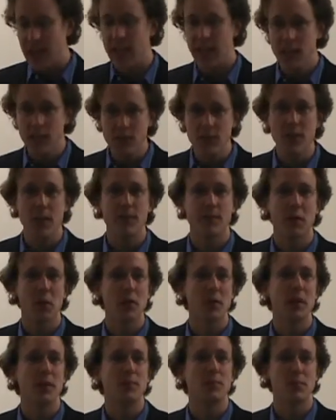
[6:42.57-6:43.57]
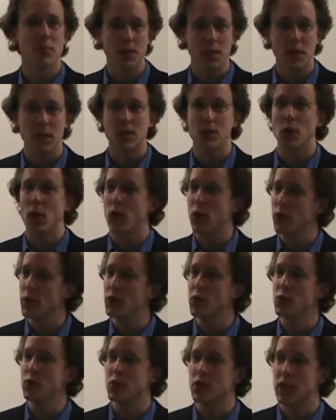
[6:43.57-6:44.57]
Internet voting presents a whole
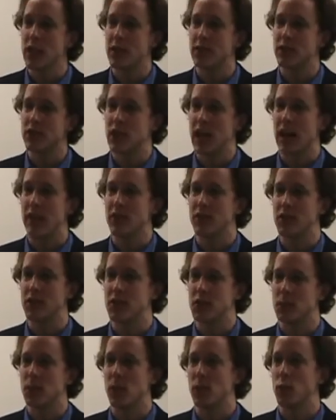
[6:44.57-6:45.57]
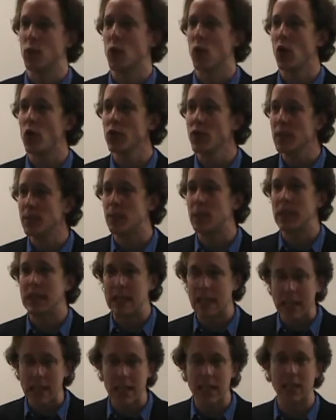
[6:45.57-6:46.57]
new set of challenges, but we're only
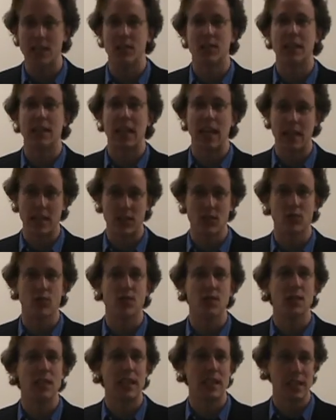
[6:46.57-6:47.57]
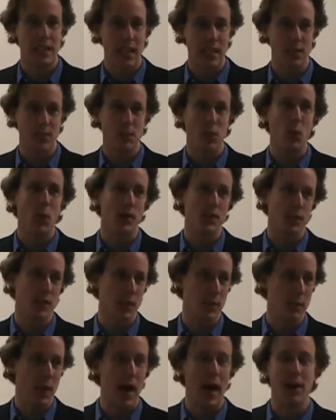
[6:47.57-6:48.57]
beginning to get interesting data points
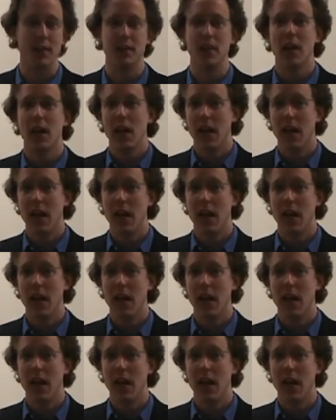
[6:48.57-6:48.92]
about